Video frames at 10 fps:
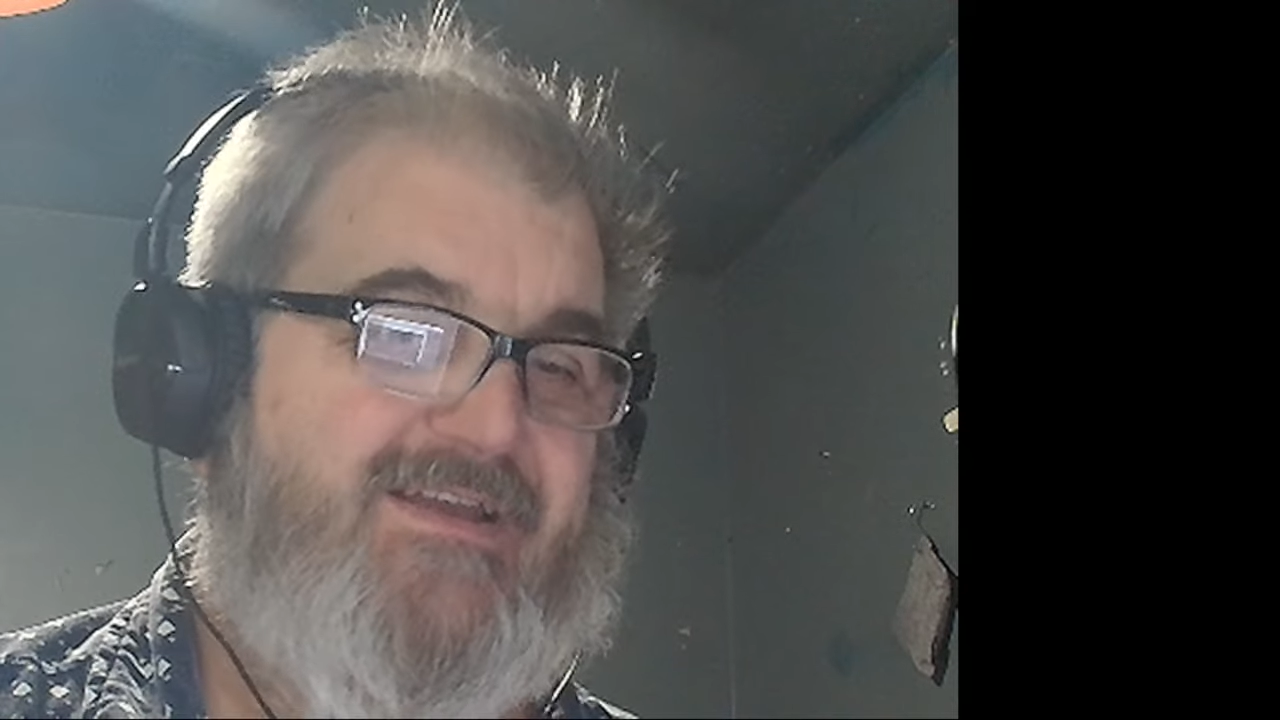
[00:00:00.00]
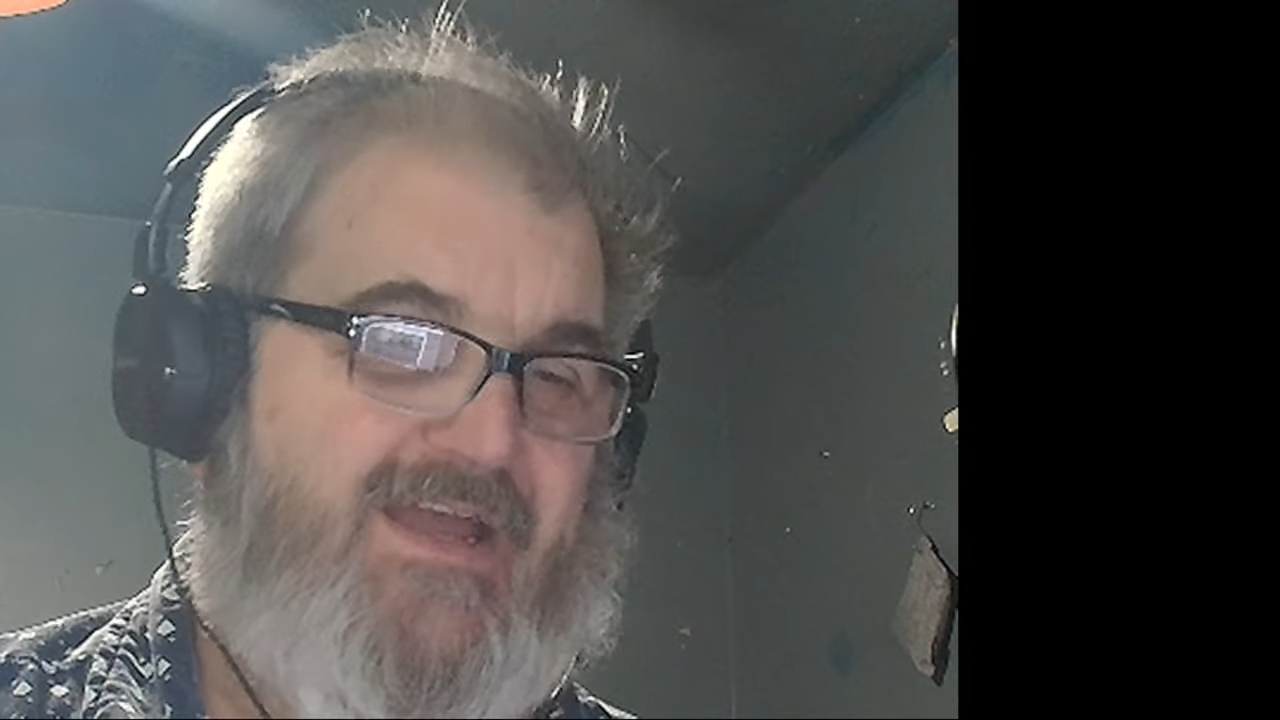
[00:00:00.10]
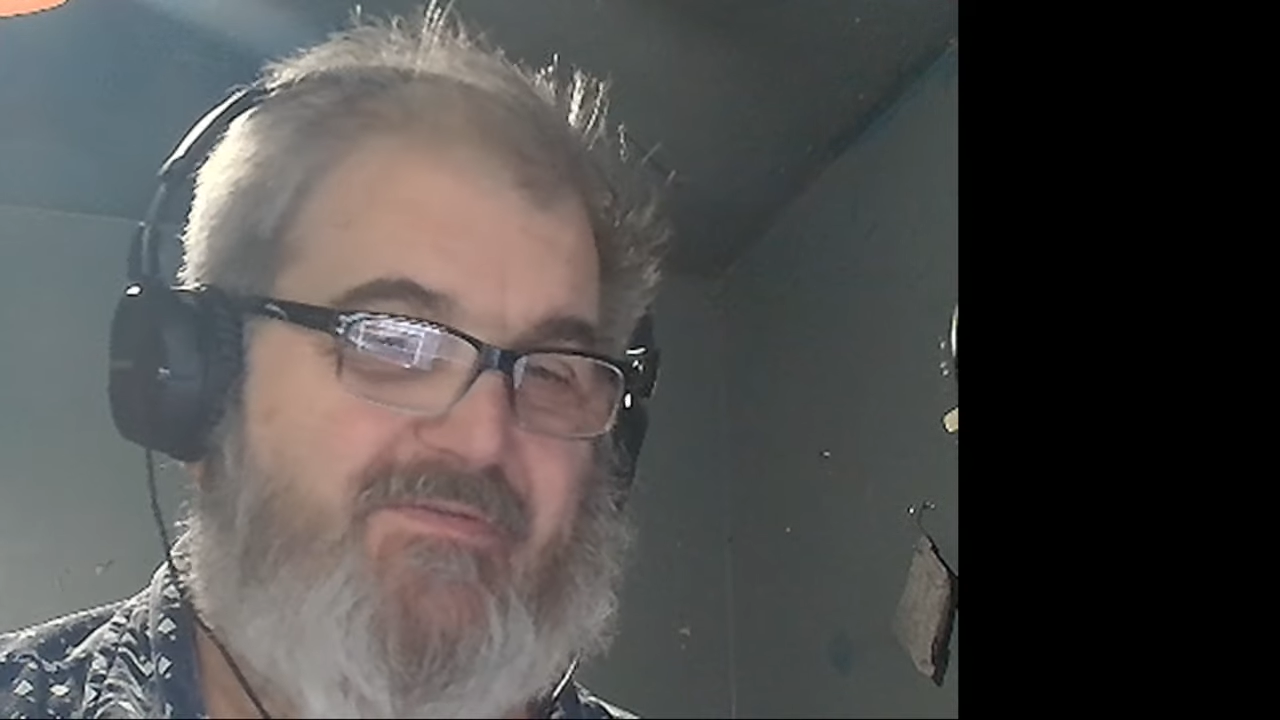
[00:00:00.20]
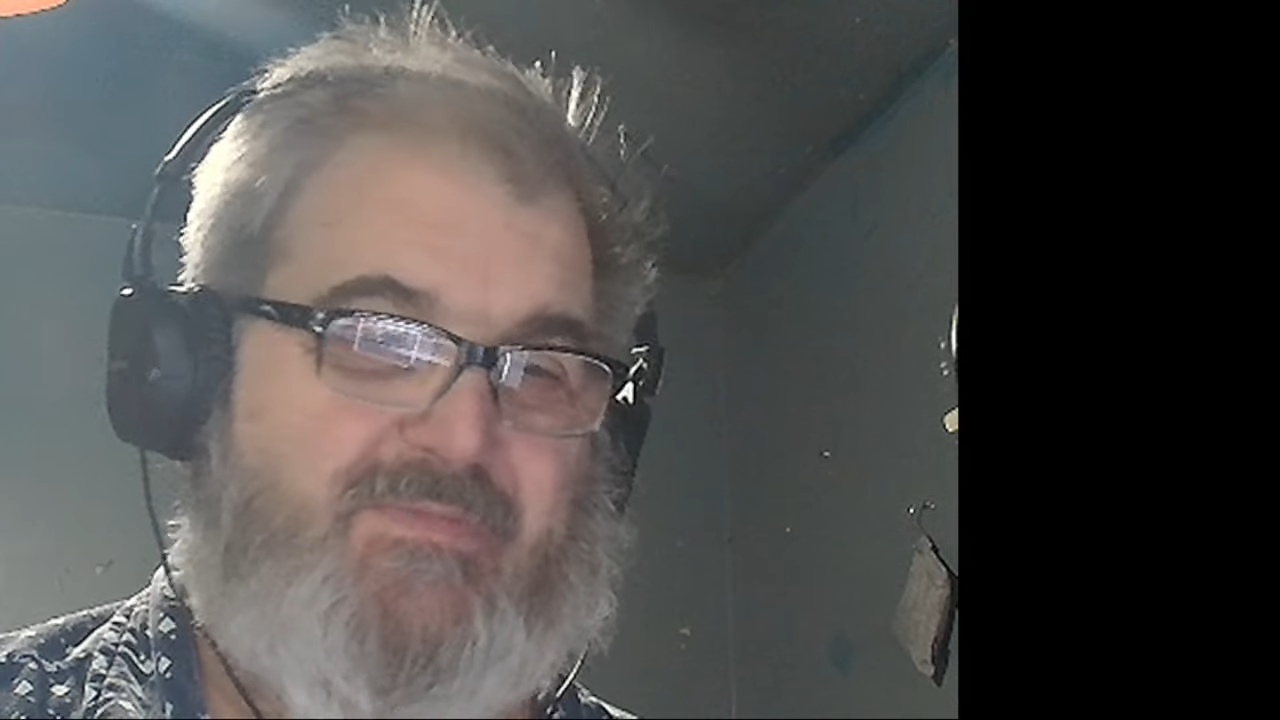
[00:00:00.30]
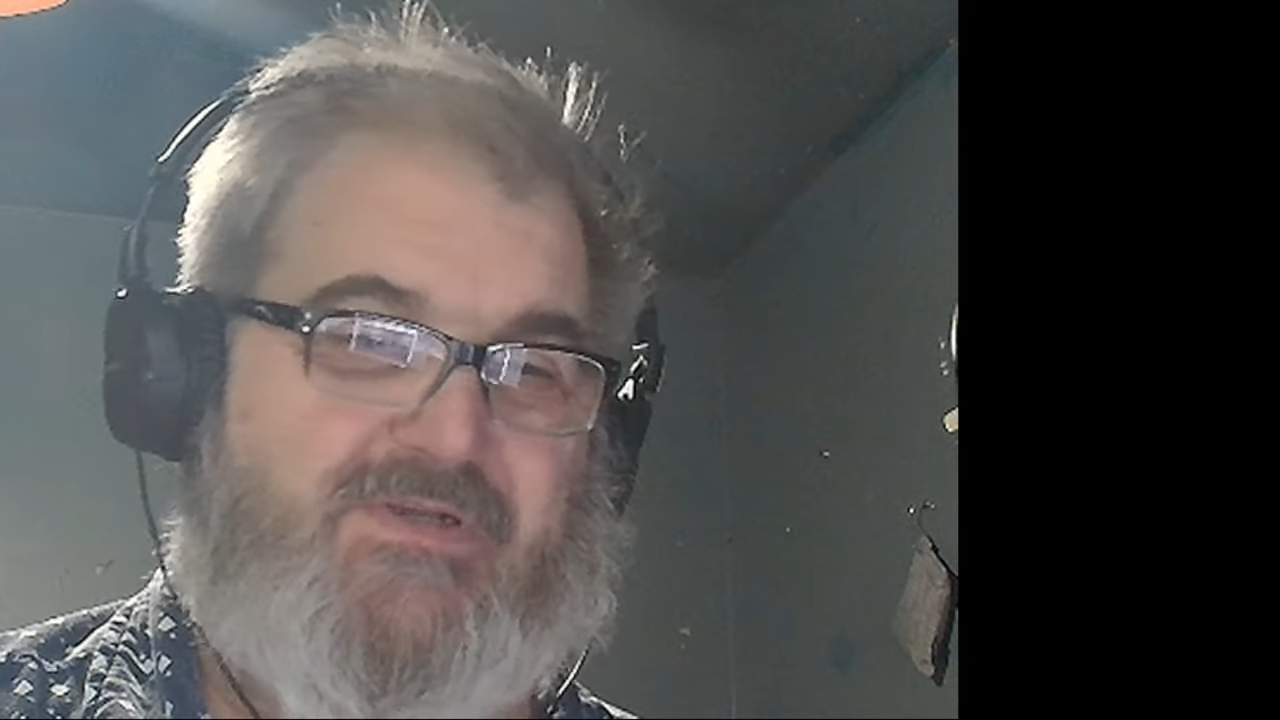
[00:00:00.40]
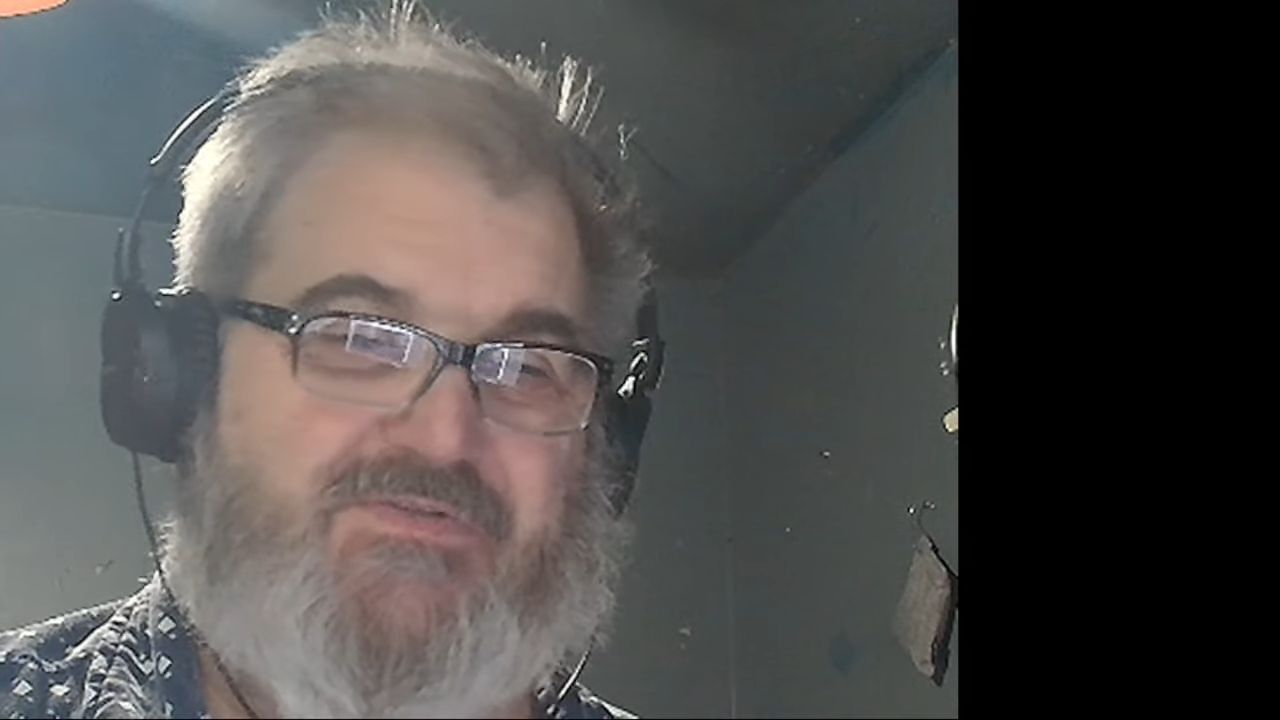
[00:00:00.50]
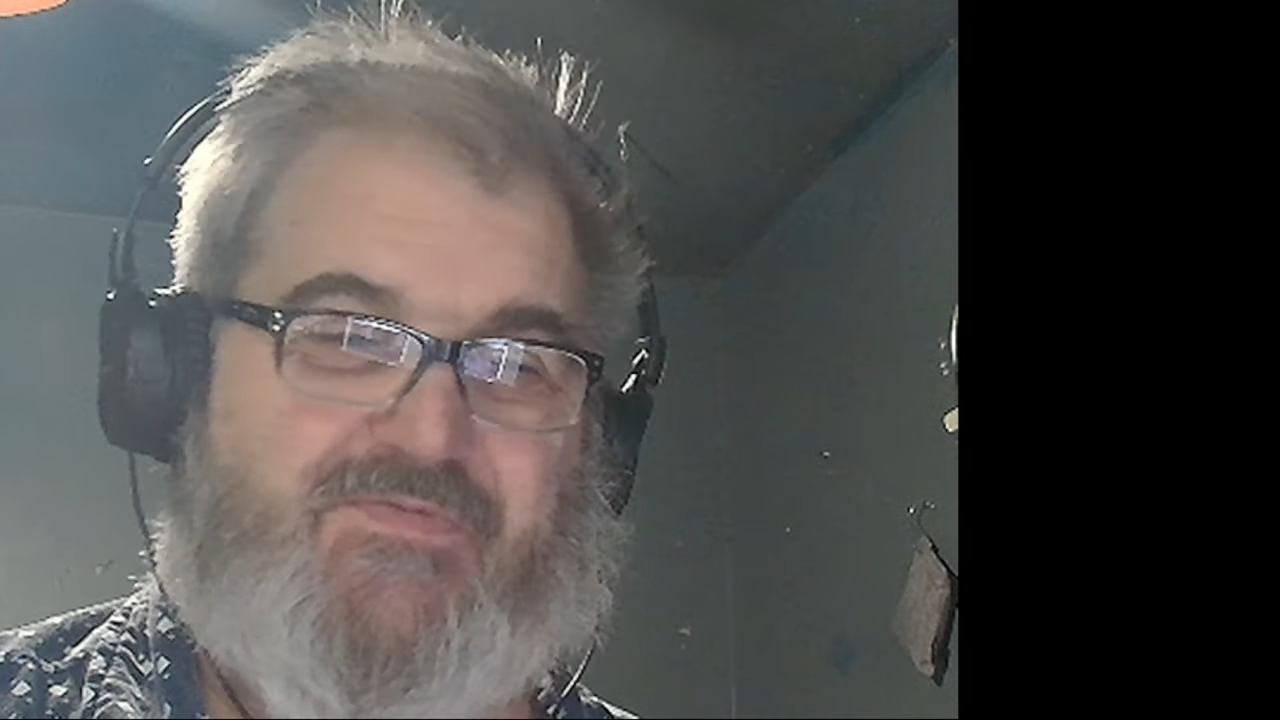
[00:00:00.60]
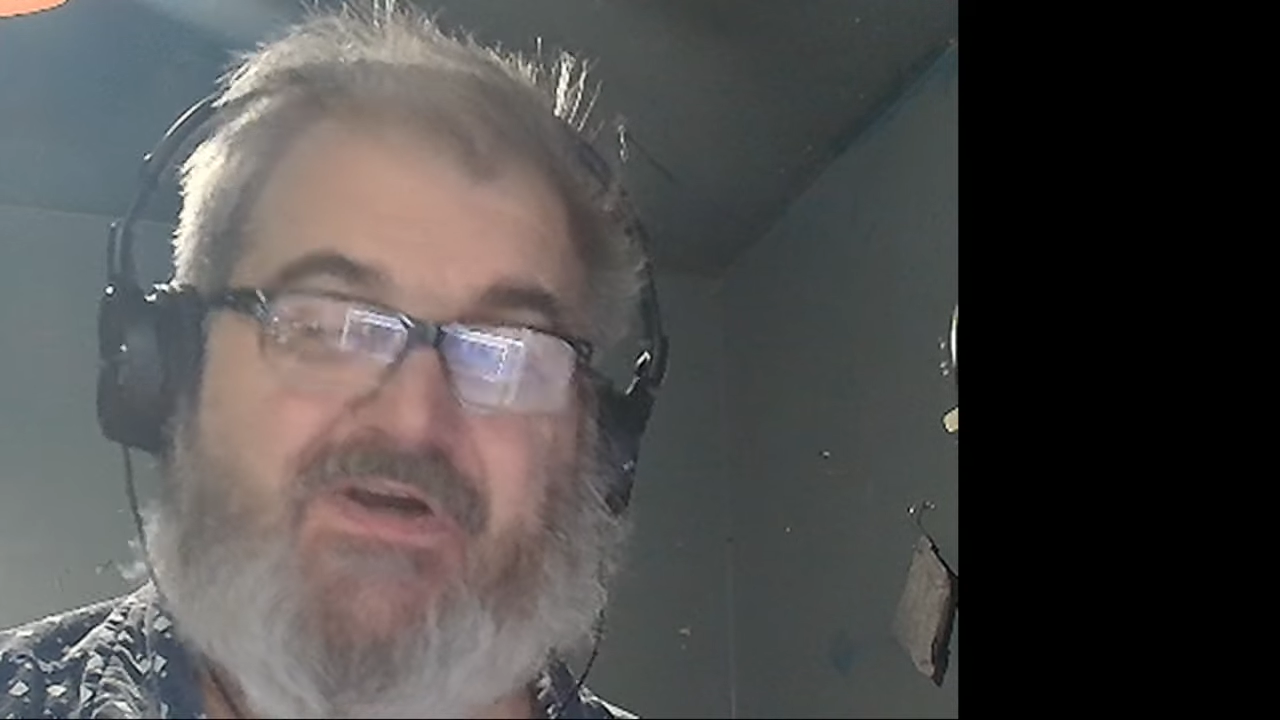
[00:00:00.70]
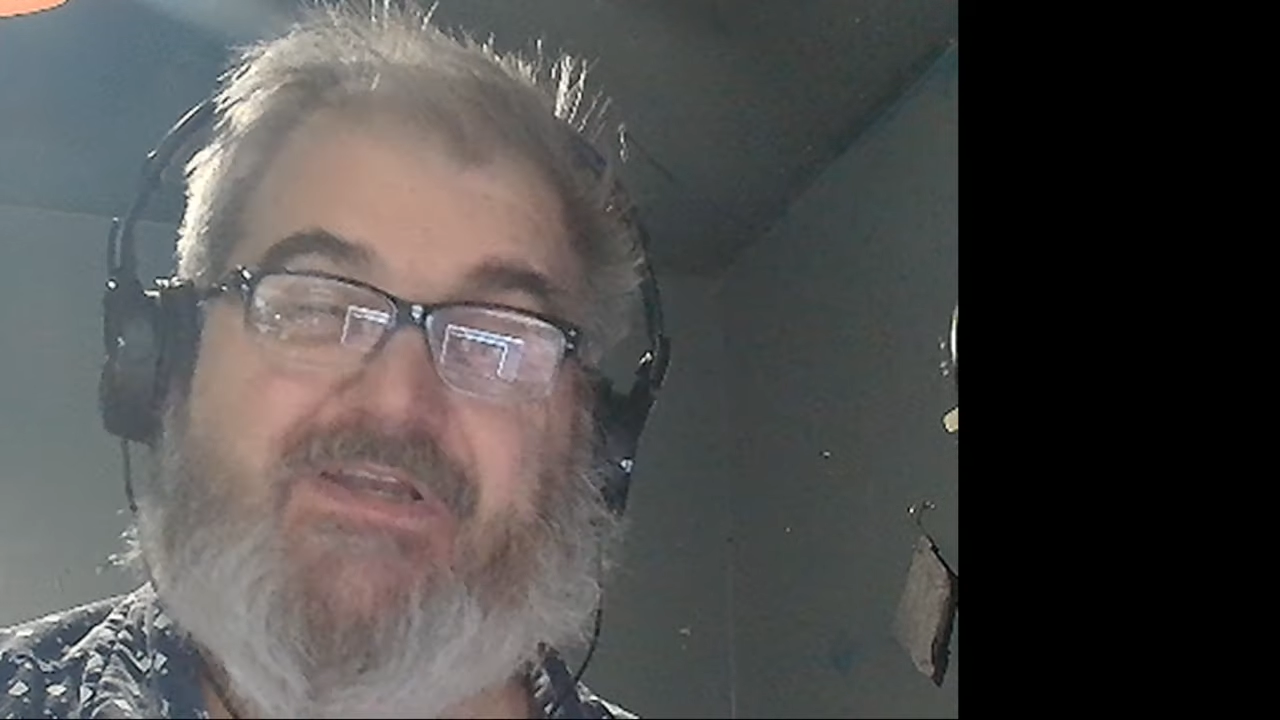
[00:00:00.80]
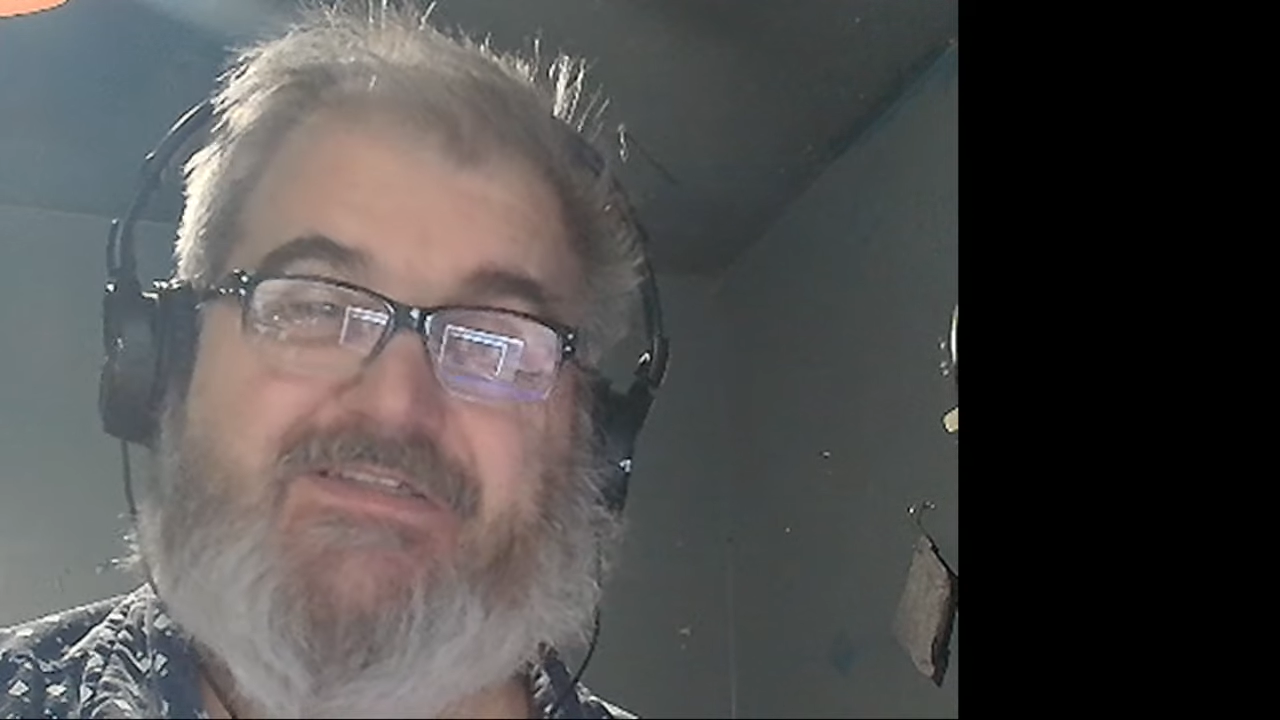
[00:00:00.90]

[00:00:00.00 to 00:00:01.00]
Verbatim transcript: How much fun